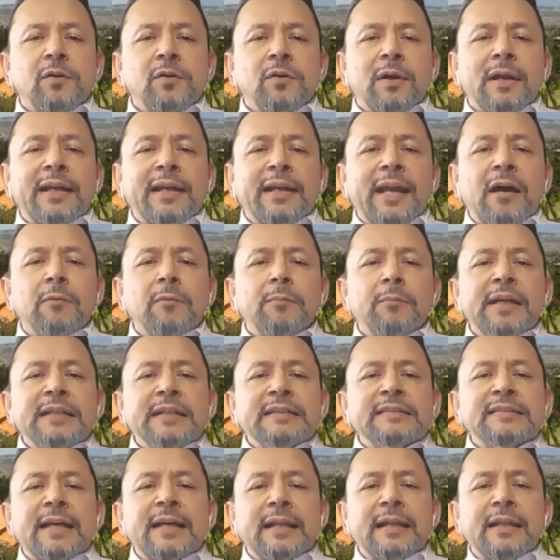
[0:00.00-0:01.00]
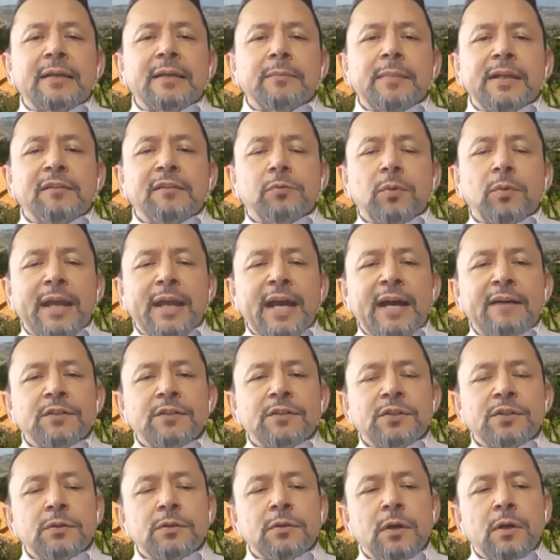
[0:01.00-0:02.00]
So an account-based selling means we have
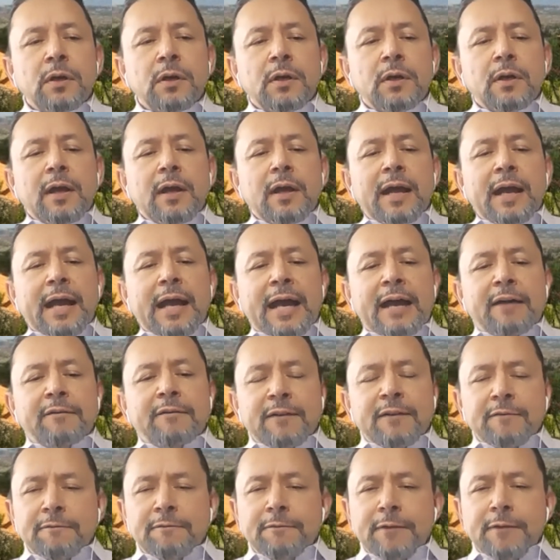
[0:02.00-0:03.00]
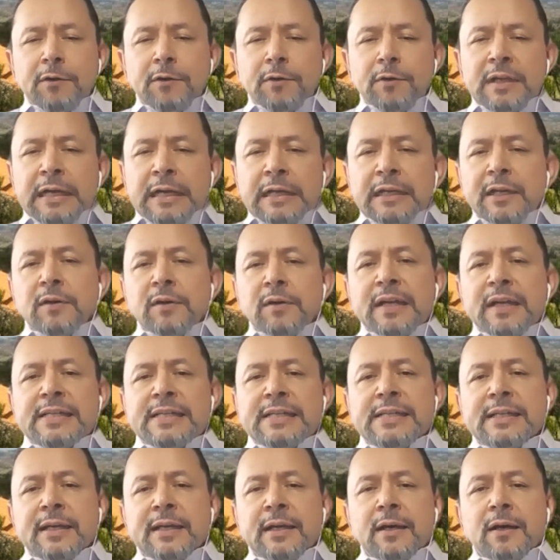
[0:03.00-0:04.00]
to have a very clear
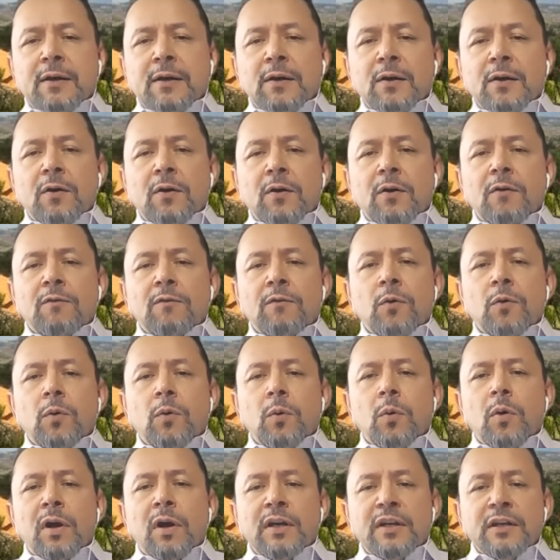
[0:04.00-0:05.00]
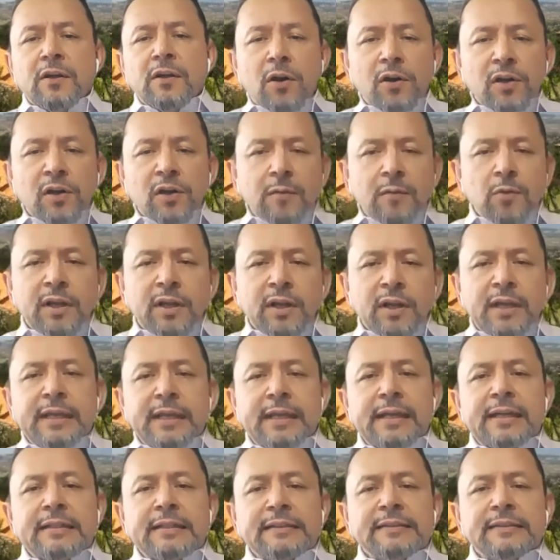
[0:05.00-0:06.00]
idea of who our target market
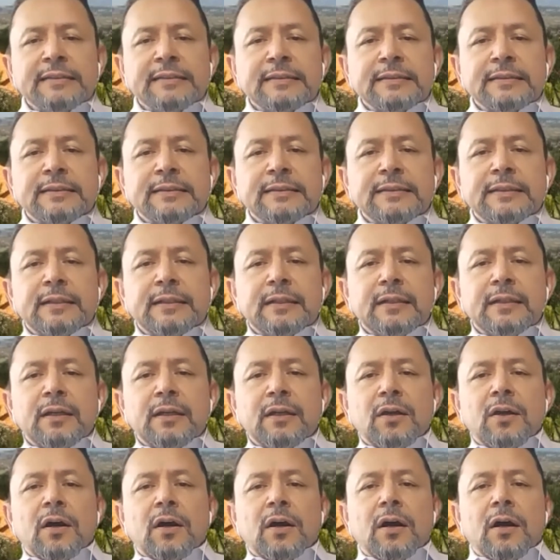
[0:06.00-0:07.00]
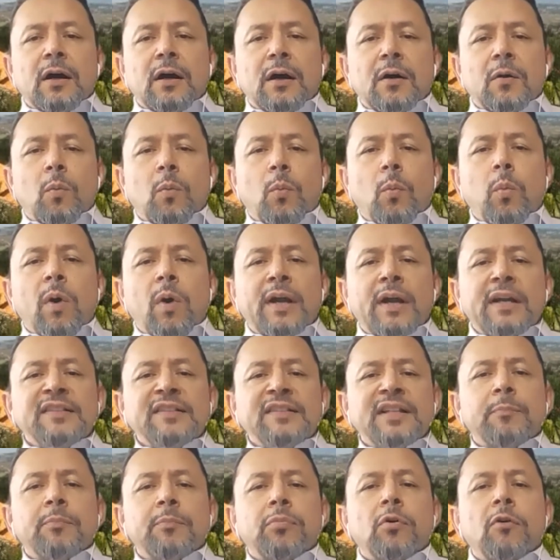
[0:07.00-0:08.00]
is, what
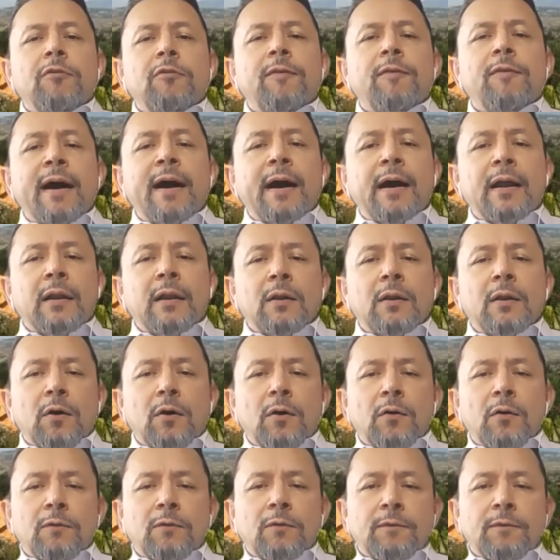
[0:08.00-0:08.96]
is the profile